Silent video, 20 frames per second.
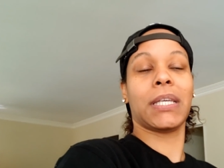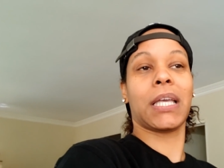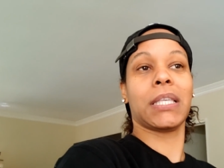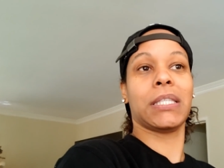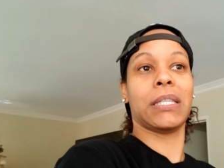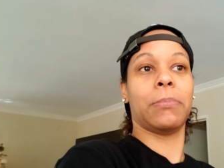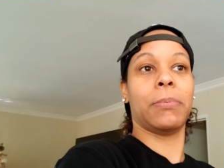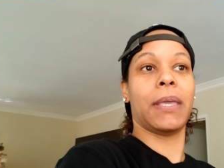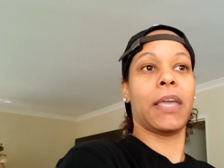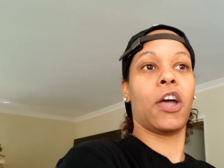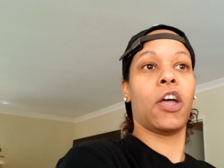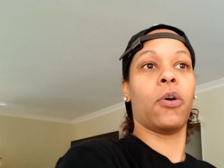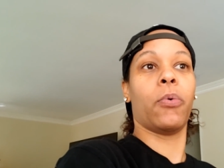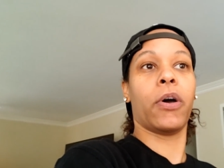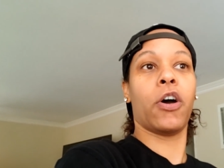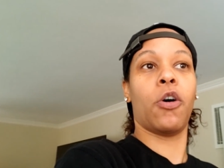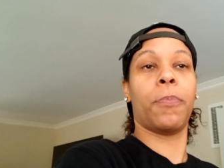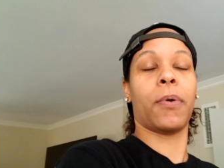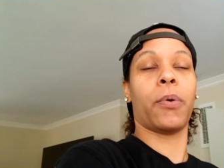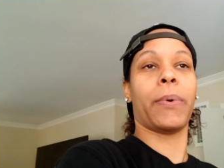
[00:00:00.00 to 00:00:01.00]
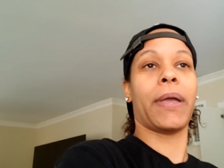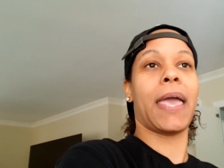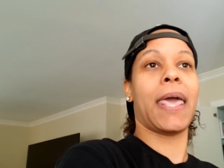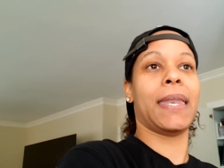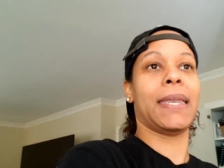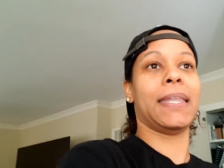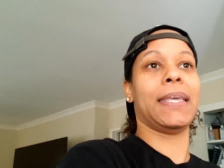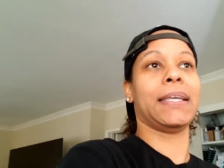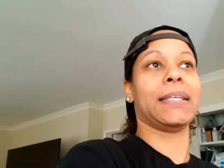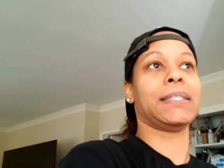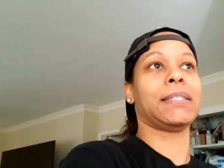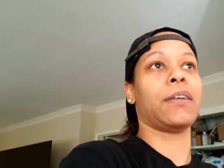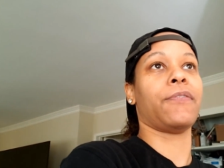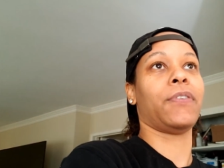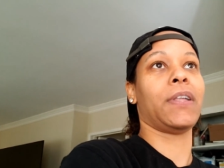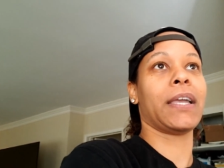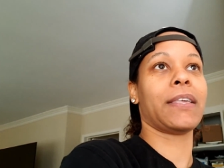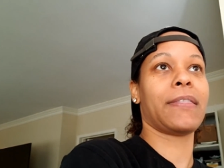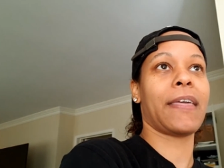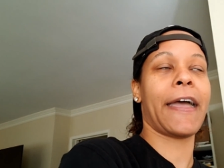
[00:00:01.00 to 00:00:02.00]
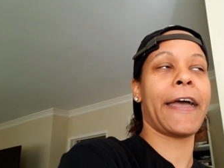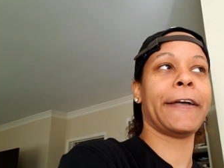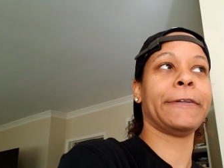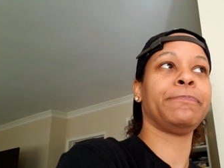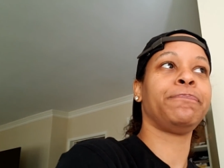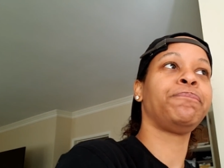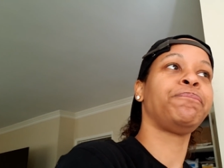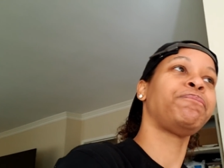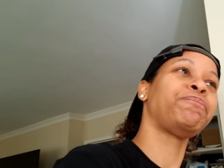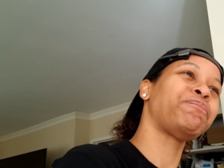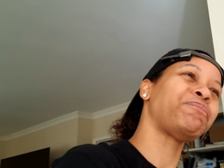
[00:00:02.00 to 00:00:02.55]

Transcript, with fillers: because it'd be it will help her with editing and stuff like that.